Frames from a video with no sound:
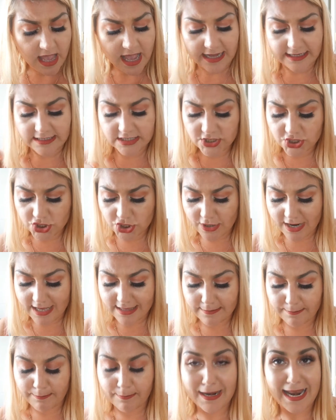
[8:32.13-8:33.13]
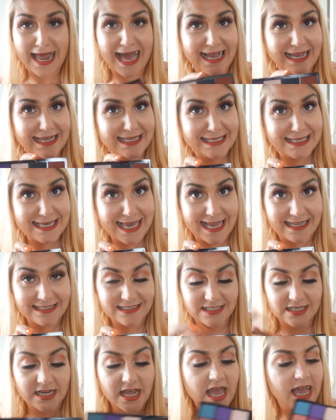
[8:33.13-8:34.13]
I didn't try the black
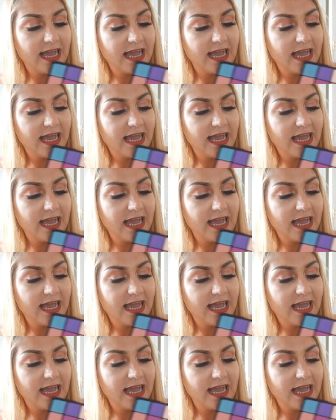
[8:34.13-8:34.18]
yet.